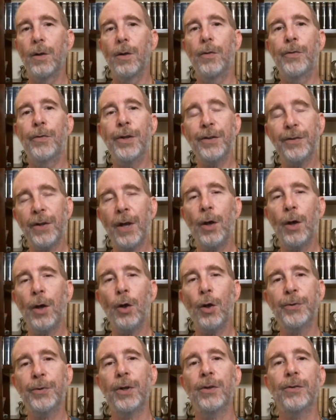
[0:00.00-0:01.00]
This
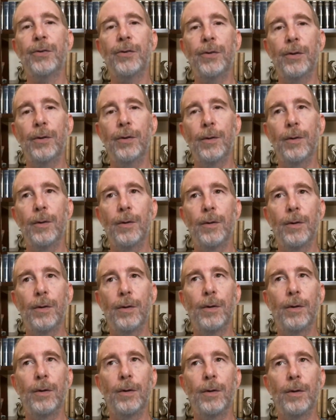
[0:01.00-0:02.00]
helps us
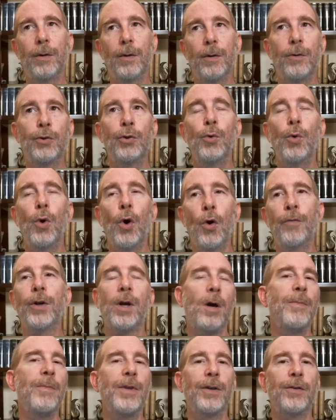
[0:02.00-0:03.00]
to
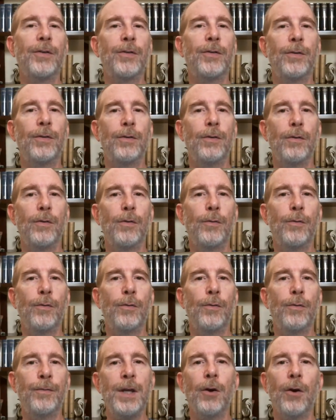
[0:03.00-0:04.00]
overcome this
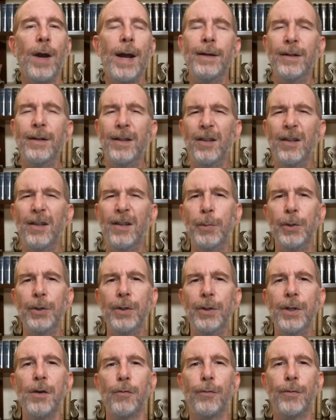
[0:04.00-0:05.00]
fear and
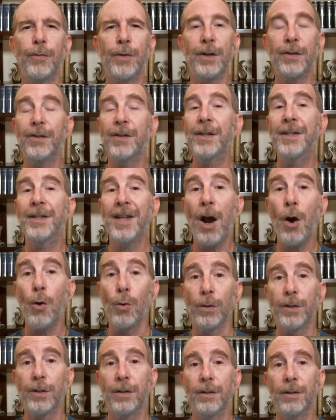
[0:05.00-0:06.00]
disbelief, this
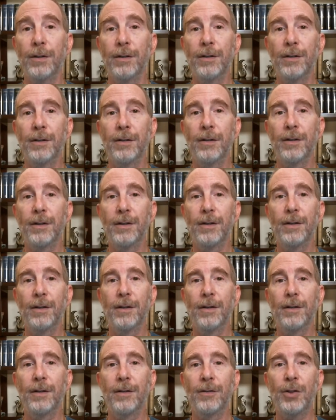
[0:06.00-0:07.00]
doubt.
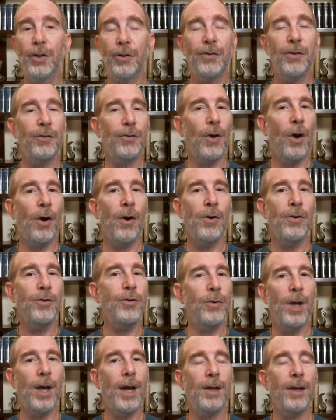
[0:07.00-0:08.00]
Just as
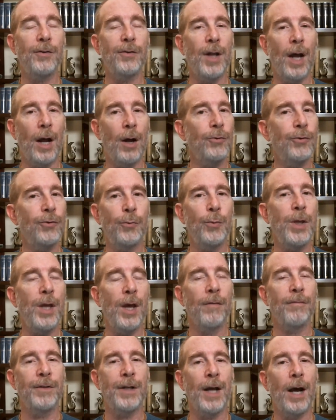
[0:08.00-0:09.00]
Arjuna has doubts, we
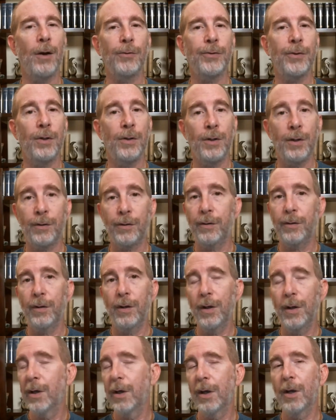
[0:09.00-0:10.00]
have doubts, and this
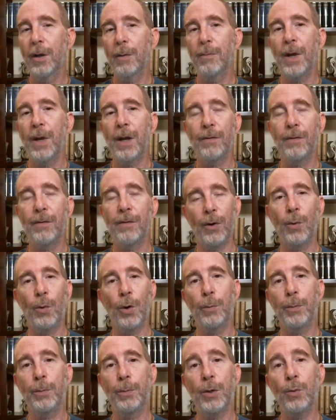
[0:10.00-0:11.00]
may very
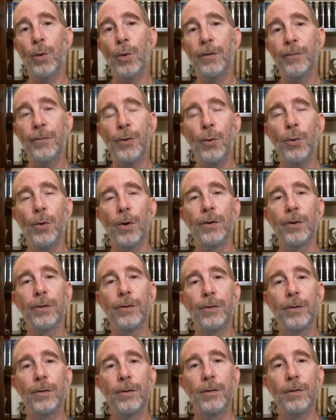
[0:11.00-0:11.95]
well be one of yours.